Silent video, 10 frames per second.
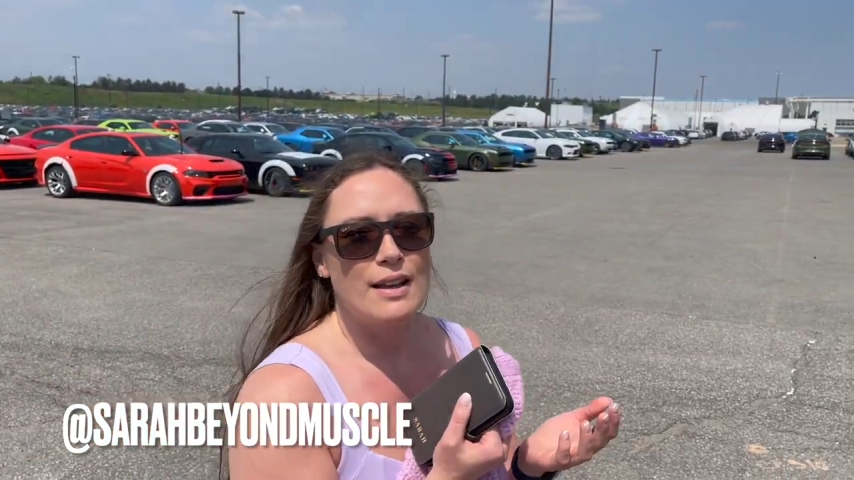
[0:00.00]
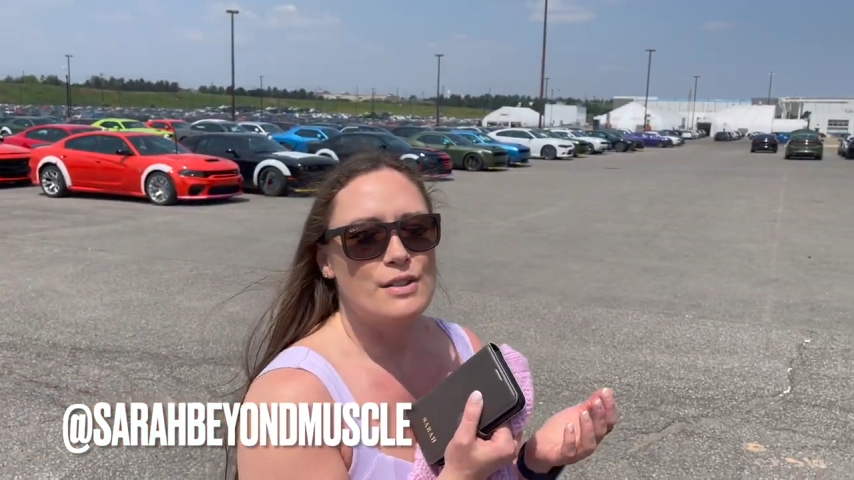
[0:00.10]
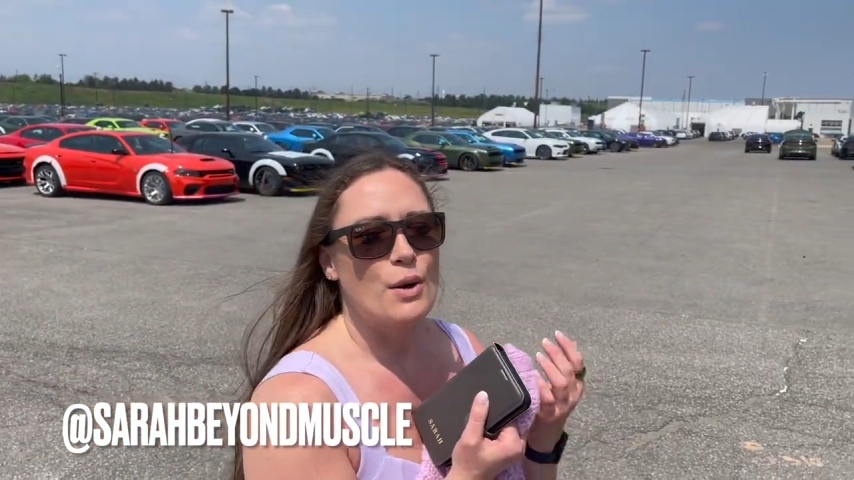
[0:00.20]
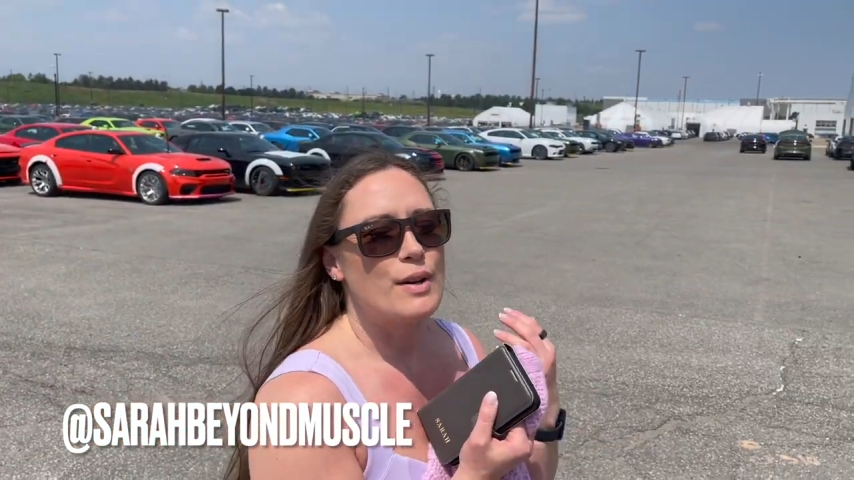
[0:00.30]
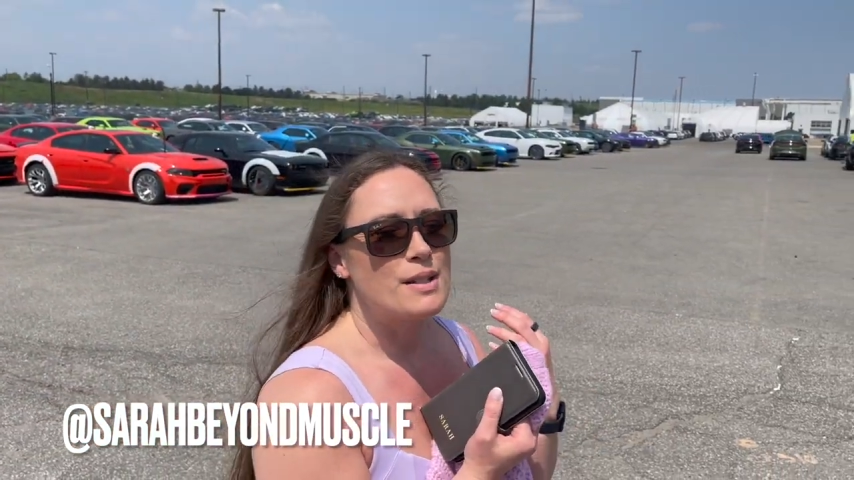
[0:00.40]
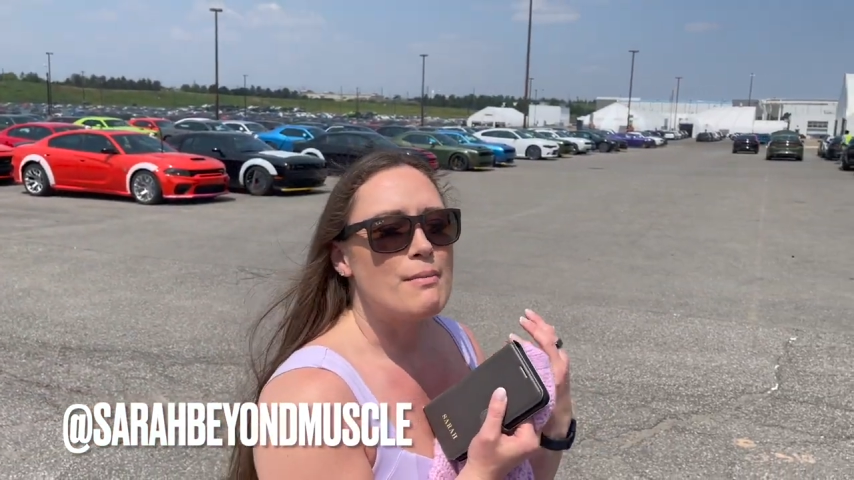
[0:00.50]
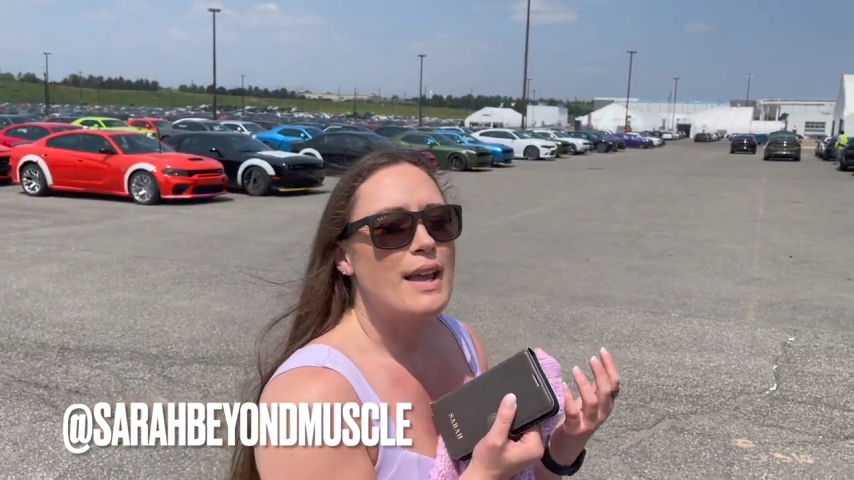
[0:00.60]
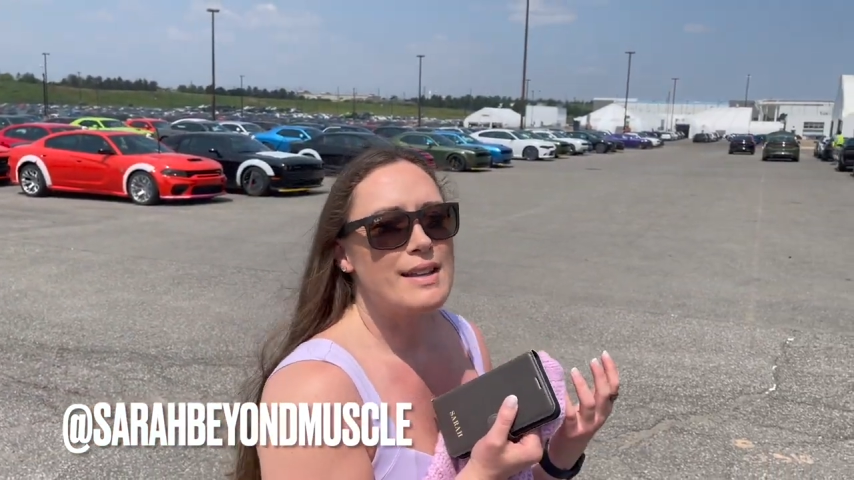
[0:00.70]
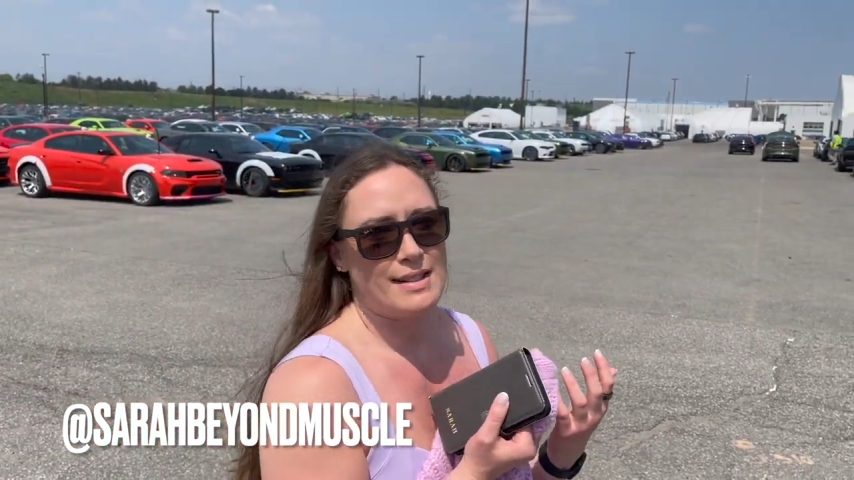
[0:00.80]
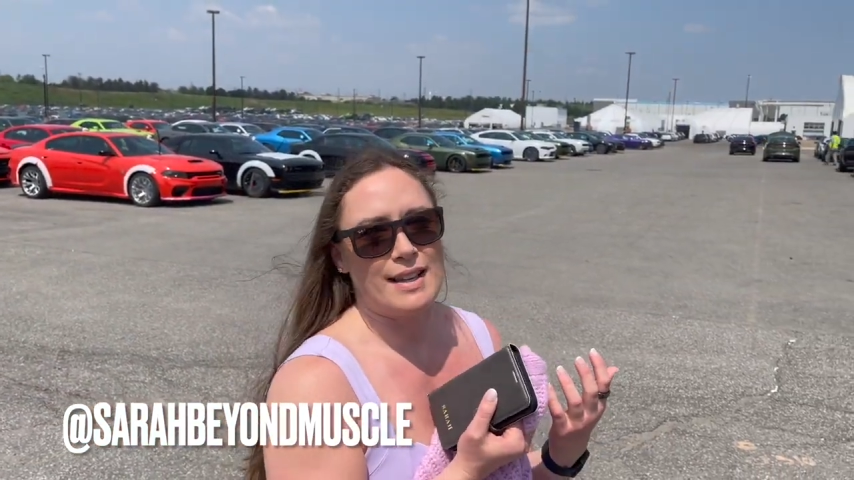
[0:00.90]
so it's
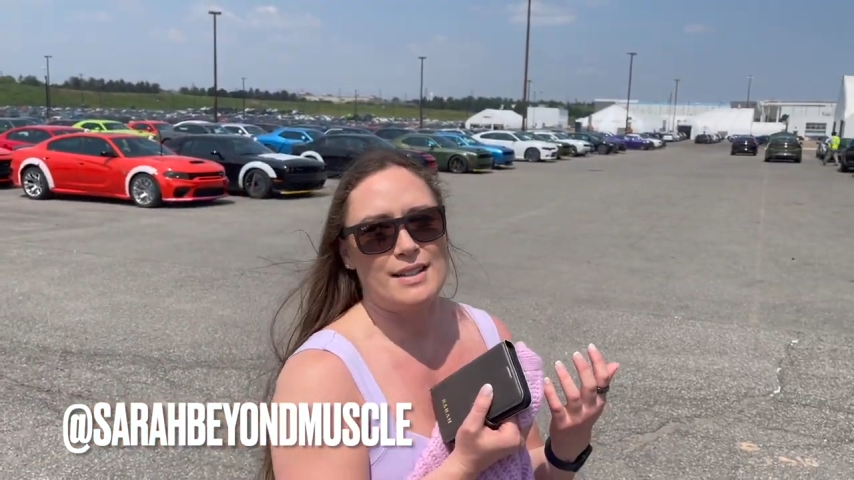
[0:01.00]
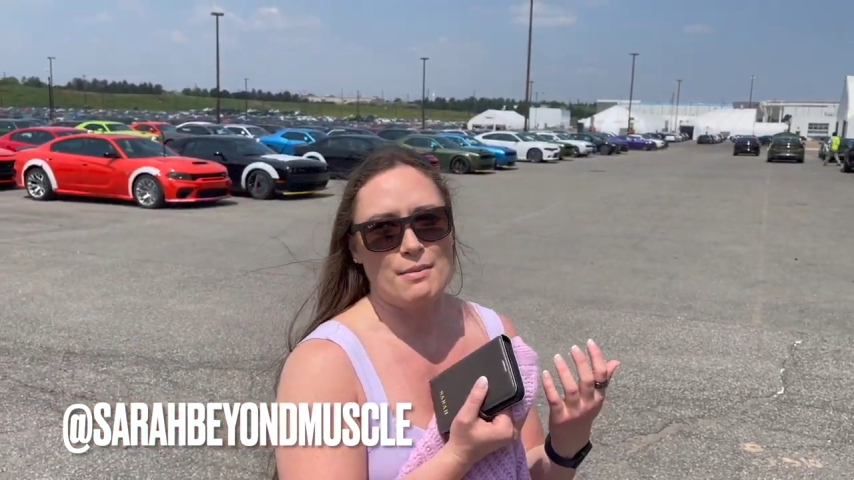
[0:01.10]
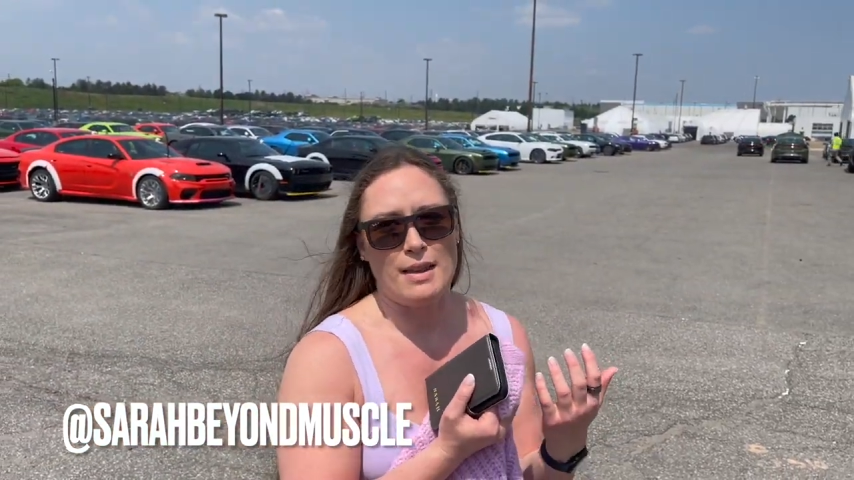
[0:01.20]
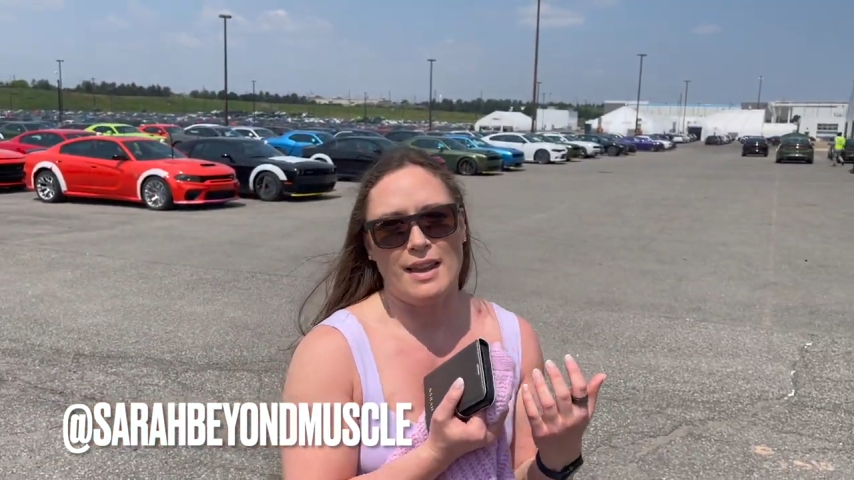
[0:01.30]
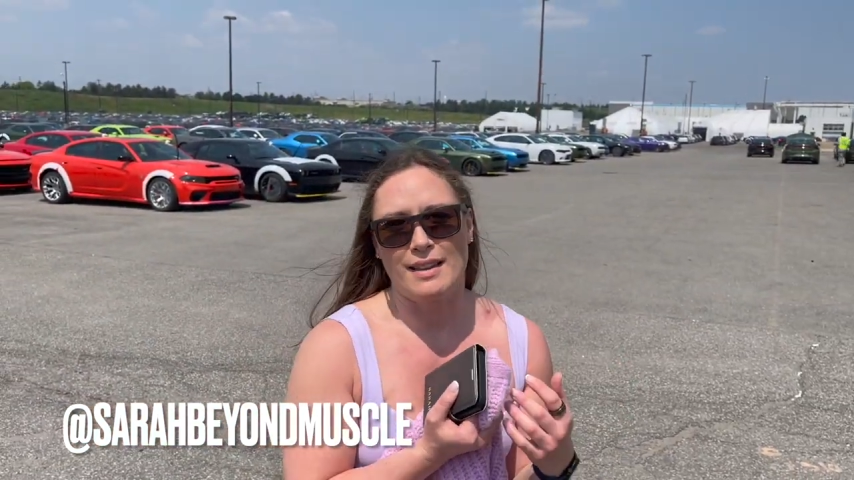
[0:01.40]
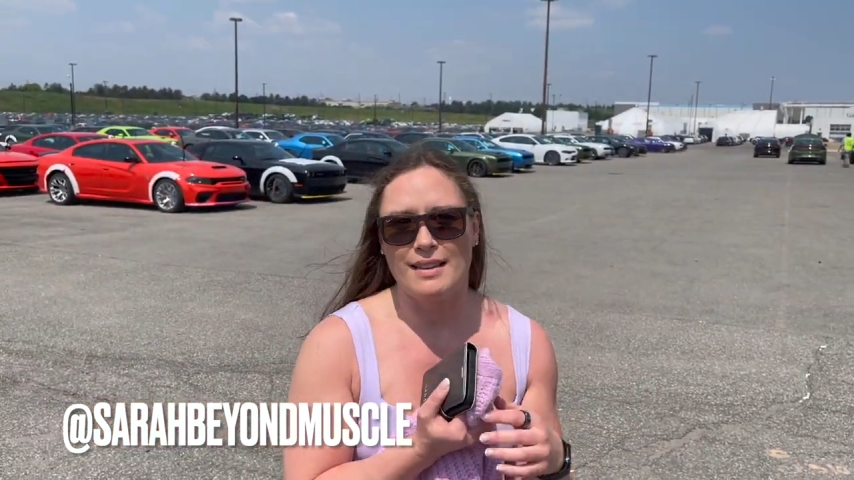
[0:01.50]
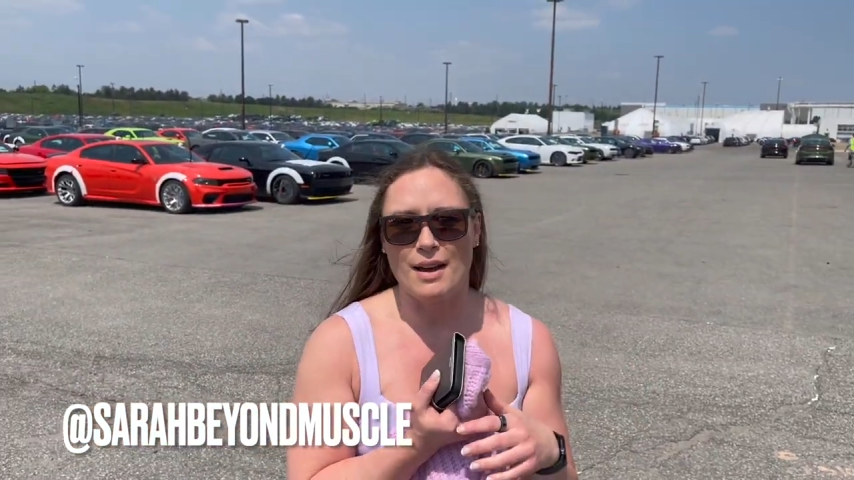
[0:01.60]
amazing to me